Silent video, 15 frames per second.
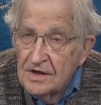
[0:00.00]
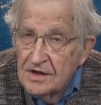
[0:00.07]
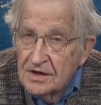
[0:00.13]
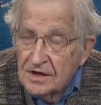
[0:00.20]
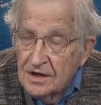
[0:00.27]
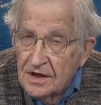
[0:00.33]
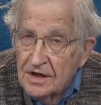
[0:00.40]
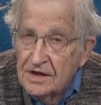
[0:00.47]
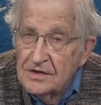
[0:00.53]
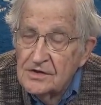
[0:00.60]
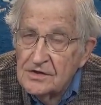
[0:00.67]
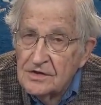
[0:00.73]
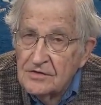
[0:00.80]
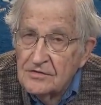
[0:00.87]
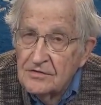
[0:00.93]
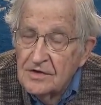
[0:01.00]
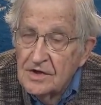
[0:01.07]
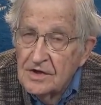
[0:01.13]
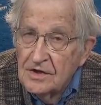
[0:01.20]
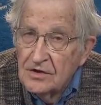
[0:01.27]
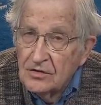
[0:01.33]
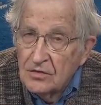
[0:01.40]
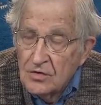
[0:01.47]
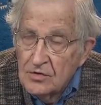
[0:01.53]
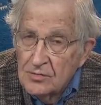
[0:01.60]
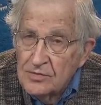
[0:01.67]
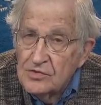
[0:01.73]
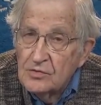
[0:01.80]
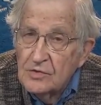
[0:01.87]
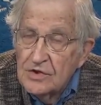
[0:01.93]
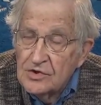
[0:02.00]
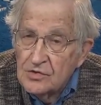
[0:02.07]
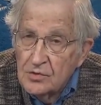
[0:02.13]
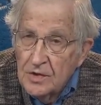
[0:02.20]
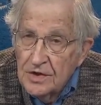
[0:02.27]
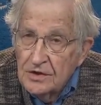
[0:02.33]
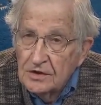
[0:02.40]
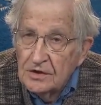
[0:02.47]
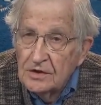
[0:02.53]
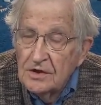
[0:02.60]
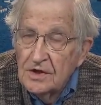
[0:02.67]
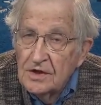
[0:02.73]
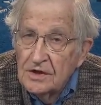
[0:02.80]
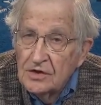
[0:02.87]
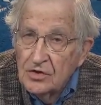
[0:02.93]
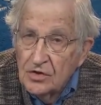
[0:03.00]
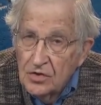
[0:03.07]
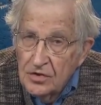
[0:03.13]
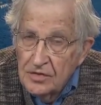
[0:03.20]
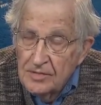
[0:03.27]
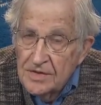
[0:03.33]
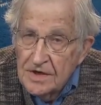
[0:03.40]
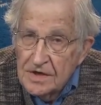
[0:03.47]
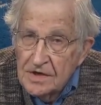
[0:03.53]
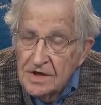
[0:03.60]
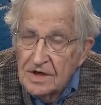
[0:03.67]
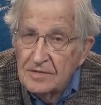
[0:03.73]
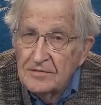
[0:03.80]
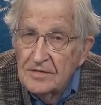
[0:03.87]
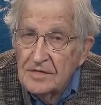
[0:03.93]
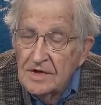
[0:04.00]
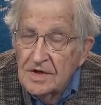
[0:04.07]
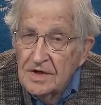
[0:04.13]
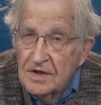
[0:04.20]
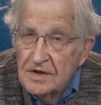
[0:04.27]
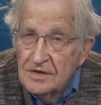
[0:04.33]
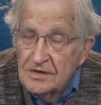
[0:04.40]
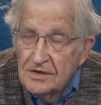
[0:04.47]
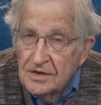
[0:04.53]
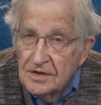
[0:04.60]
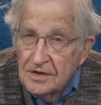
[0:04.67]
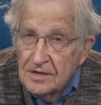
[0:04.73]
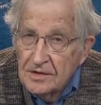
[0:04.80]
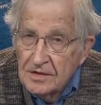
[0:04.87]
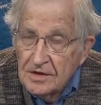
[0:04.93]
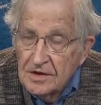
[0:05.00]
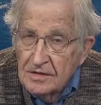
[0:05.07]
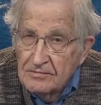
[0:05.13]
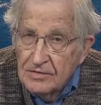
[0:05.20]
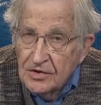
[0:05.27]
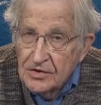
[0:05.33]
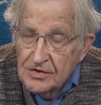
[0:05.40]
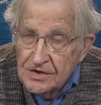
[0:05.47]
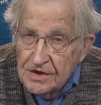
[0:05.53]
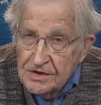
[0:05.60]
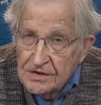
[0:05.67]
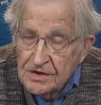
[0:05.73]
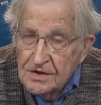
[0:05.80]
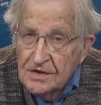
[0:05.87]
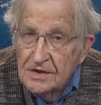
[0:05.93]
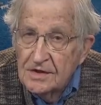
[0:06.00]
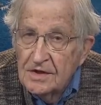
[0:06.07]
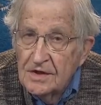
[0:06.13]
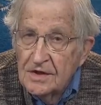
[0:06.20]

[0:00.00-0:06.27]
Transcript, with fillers: the kinds of groups which could become persistent,